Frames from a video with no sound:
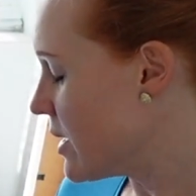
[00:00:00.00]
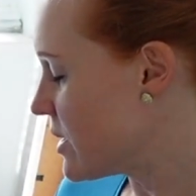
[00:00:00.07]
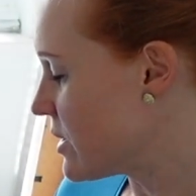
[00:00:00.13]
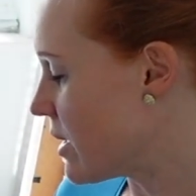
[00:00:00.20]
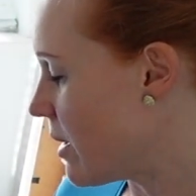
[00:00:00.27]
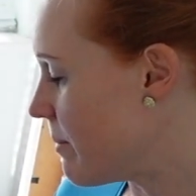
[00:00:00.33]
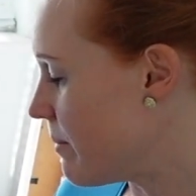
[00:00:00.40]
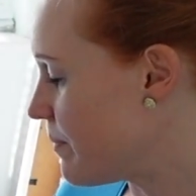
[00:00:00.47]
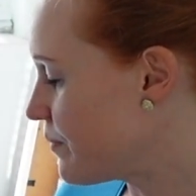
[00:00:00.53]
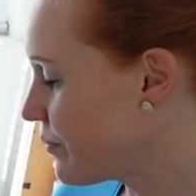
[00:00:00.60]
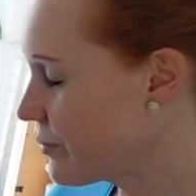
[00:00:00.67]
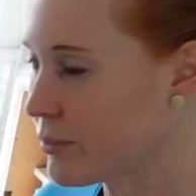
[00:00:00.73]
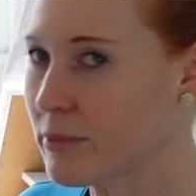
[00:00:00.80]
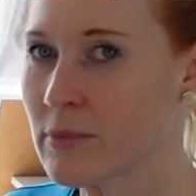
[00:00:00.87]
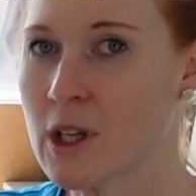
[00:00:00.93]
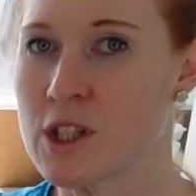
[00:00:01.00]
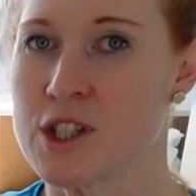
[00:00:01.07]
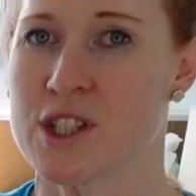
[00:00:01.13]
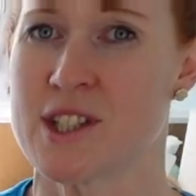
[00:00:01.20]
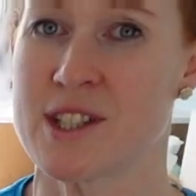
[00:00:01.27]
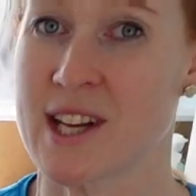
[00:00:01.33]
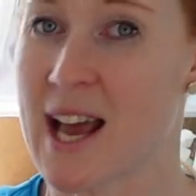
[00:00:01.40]
some
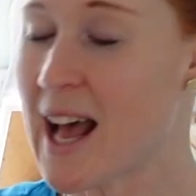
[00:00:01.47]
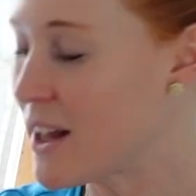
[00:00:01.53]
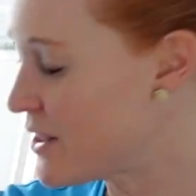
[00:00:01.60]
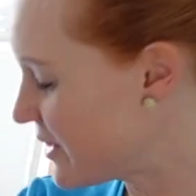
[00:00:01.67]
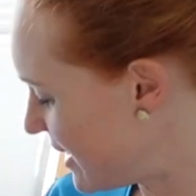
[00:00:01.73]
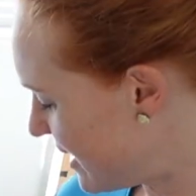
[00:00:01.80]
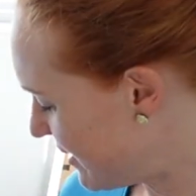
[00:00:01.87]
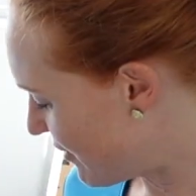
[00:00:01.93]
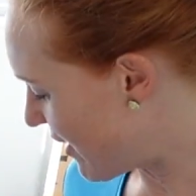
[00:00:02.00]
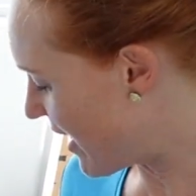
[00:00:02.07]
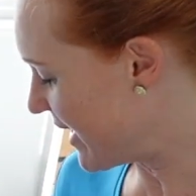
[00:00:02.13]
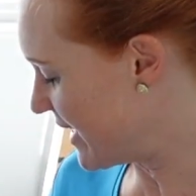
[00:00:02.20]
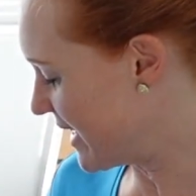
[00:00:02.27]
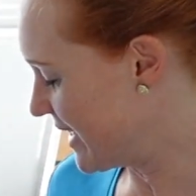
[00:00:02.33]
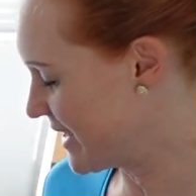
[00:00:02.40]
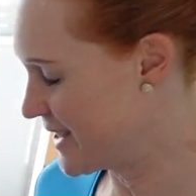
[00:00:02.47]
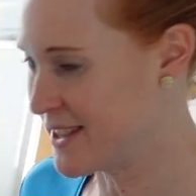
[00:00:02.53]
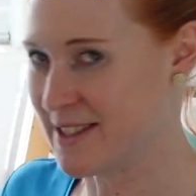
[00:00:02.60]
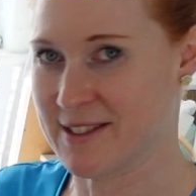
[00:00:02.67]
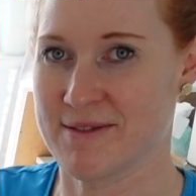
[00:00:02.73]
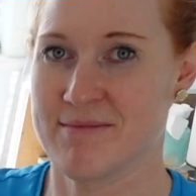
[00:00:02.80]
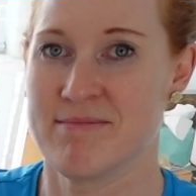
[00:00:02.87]
just Aldi's
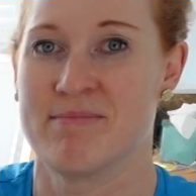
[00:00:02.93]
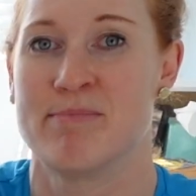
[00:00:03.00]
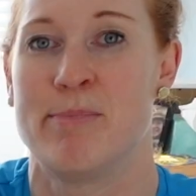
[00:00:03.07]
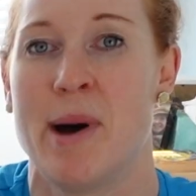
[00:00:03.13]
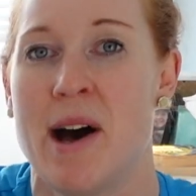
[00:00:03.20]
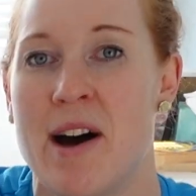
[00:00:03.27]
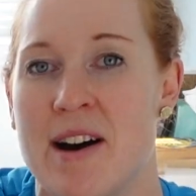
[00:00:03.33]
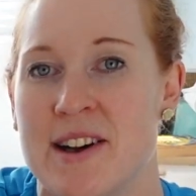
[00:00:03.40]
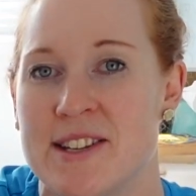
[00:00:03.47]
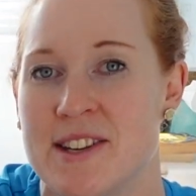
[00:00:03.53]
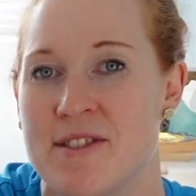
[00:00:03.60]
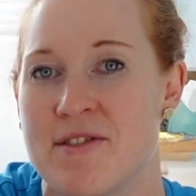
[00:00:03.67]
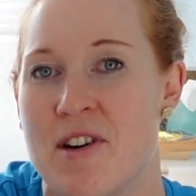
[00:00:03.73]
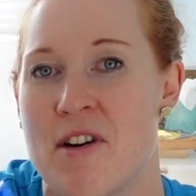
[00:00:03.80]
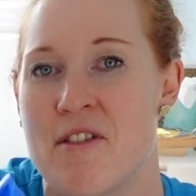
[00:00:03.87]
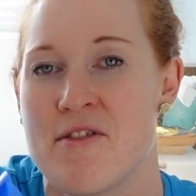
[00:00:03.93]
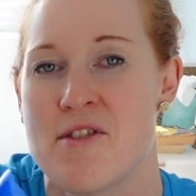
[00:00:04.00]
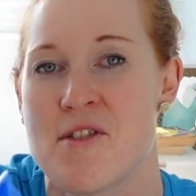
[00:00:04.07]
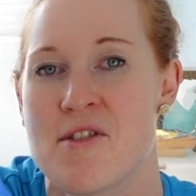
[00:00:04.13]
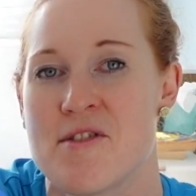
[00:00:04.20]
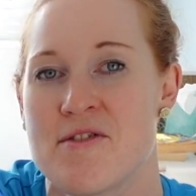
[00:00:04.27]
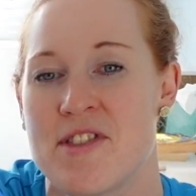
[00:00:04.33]
finest bars. I've got
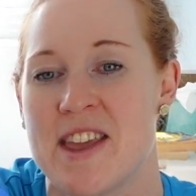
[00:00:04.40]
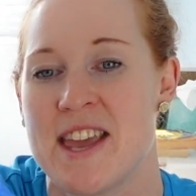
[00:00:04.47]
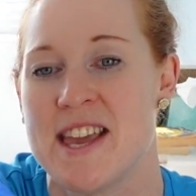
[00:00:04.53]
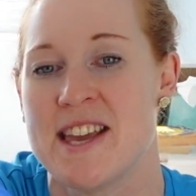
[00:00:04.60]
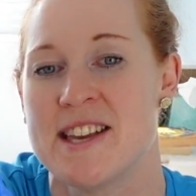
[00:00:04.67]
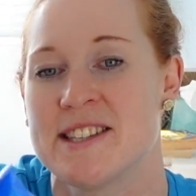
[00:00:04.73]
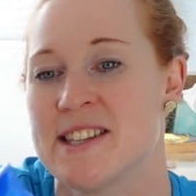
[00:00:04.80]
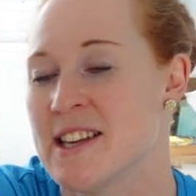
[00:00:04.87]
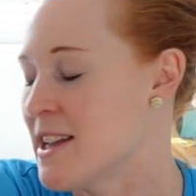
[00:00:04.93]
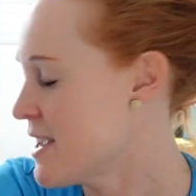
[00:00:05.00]
4 of these.